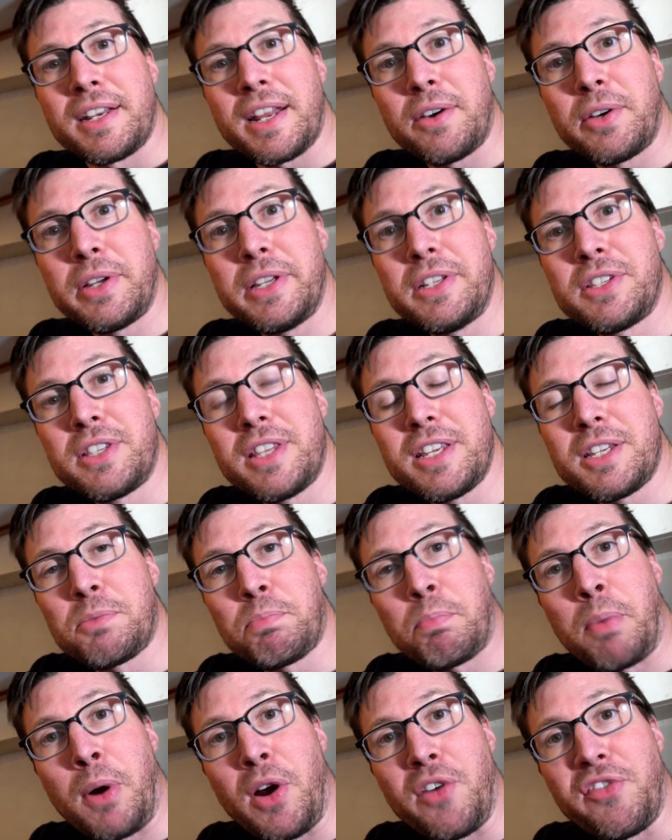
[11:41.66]
Now, is this
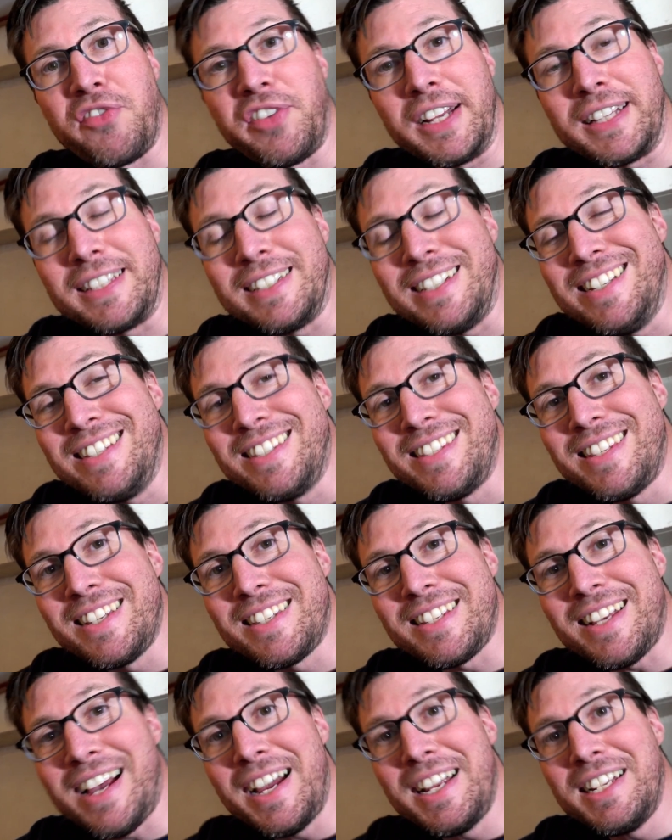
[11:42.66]
perfect? Is
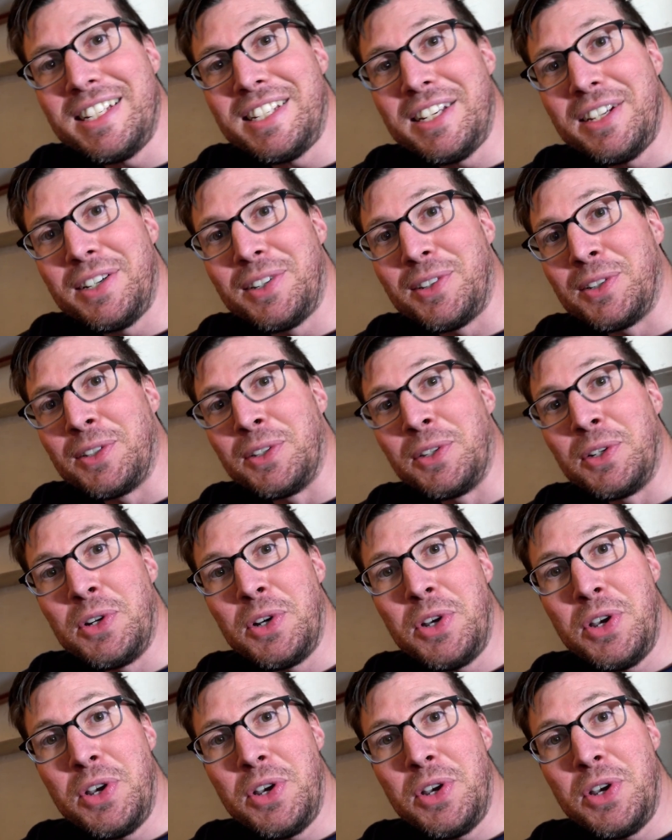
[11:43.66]
this ideal?